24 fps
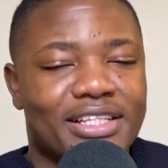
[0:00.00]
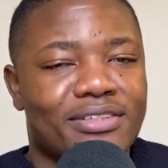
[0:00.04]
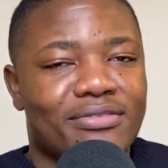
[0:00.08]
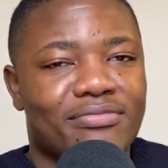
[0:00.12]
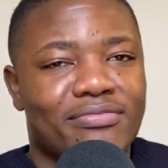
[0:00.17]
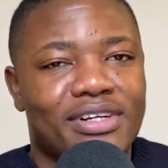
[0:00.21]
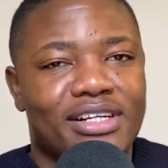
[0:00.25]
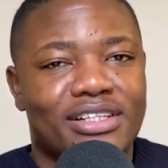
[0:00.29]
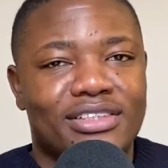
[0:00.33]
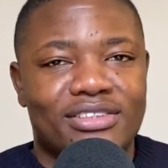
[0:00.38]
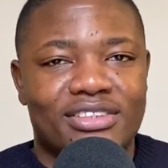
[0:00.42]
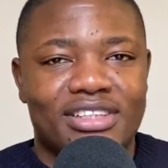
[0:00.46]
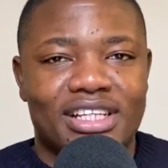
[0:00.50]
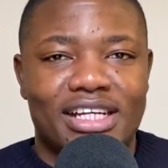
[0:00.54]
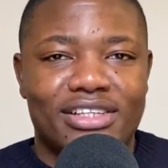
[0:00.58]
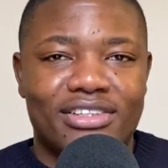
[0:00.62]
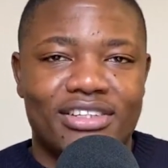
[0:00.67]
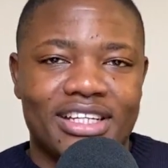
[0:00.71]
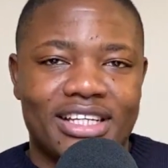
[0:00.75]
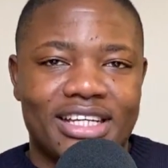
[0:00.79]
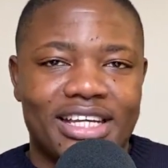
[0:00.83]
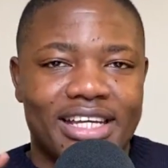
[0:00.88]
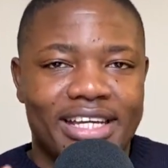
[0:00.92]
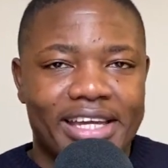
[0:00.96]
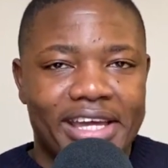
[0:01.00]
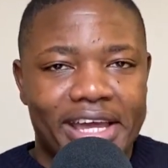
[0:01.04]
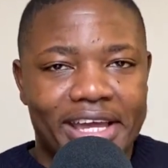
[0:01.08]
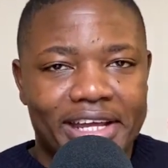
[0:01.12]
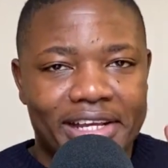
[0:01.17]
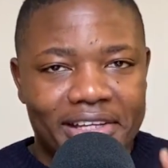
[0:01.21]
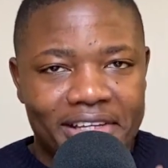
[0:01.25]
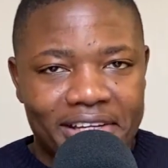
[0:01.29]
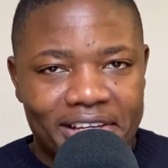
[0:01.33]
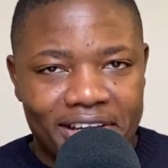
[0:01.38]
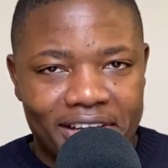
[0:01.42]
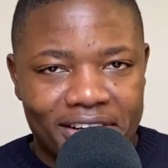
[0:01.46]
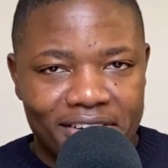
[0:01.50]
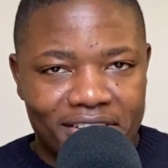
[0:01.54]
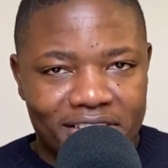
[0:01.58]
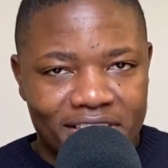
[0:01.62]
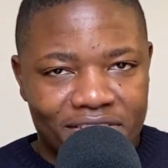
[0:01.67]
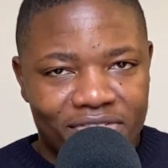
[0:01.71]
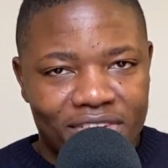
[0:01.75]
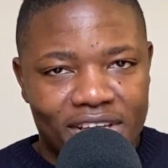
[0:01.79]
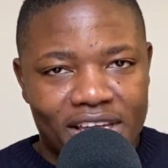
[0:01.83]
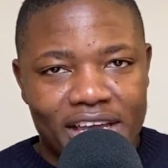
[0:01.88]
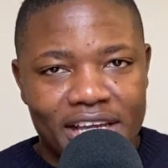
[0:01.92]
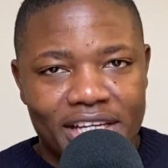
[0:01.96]
bell so that you can get a
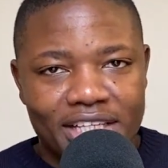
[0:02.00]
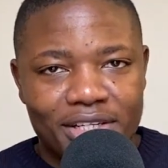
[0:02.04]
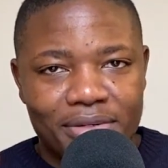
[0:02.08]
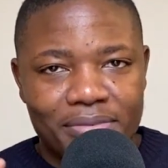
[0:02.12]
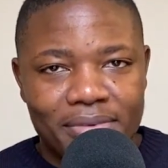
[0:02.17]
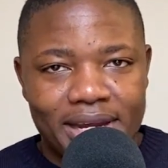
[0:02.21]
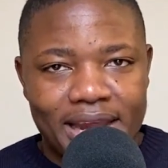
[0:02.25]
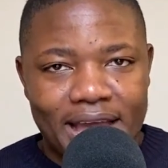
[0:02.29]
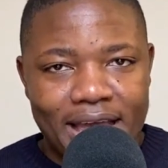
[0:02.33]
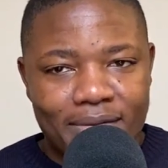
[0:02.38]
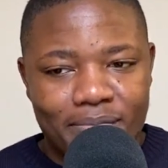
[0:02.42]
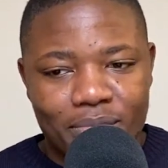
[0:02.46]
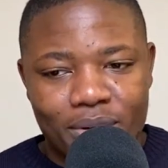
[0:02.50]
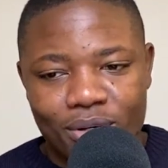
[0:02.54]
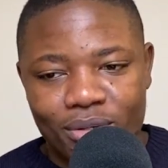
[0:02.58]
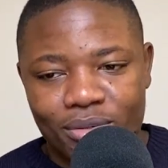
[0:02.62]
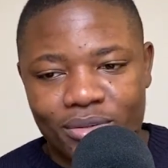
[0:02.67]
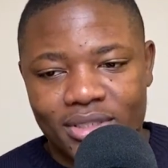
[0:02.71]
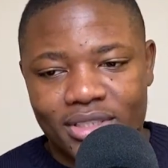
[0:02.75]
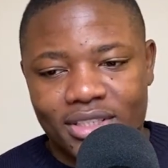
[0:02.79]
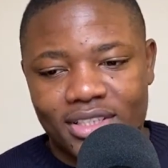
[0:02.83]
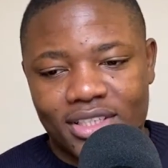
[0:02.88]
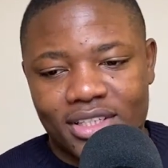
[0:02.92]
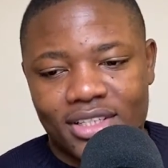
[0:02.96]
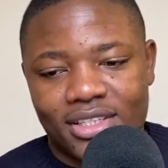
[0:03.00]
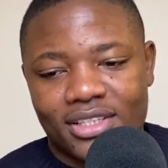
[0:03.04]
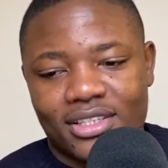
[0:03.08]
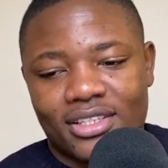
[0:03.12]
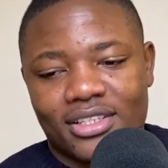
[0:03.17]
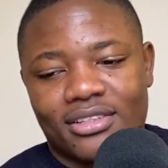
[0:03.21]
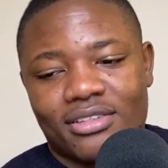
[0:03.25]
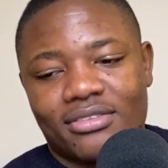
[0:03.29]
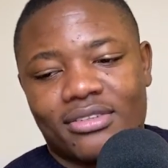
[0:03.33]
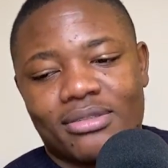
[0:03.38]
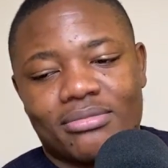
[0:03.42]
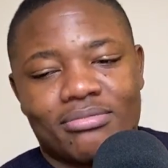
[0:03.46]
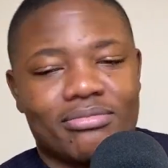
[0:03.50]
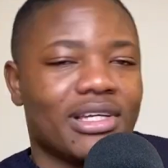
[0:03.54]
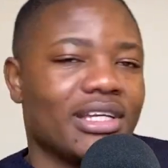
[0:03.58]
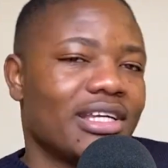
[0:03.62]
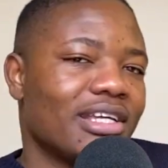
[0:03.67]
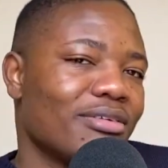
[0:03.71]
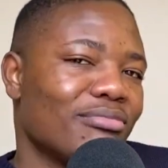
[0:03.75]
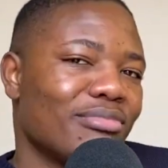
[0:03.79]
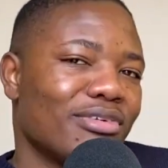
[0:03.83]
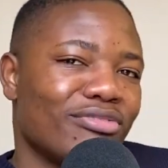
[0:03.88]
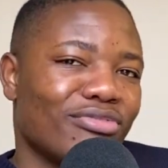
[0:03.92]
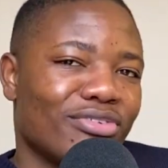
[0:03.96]
notification when I post.
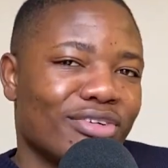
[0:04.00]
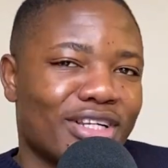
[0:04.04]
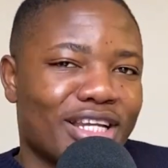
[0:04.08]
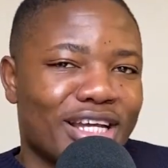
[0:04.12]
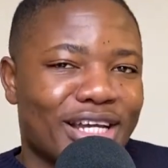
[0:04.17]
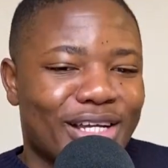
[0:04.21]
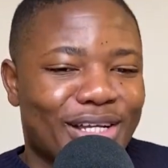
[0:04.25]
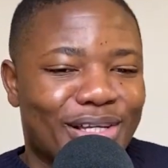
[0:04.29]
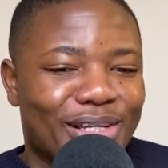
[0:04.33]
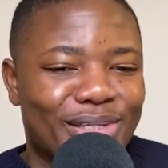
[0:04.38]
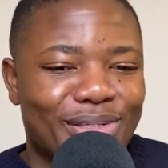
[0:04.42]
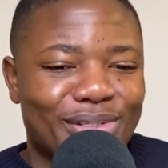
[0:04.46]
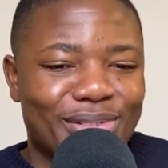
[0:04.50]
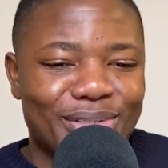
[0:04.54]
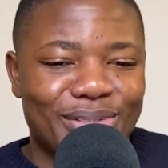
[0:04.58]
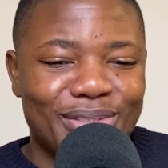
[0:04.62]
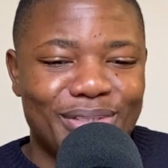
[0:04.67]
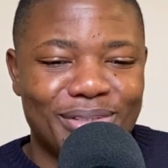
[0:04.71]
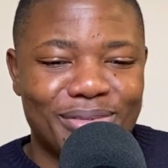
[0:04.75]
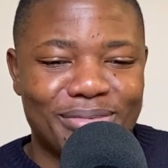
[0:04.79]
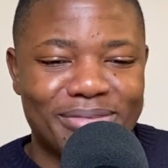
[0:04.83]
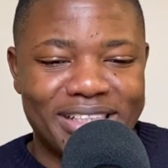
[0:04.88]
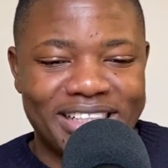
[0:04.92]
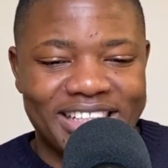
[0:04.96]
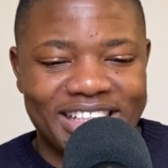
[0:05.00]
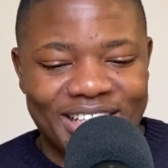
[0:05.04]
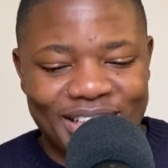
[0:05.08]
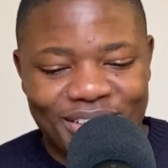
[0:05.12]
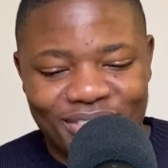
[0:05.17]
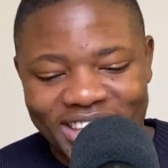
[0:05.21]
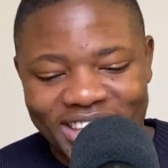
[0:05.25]
Making me feel like a YouTuber now.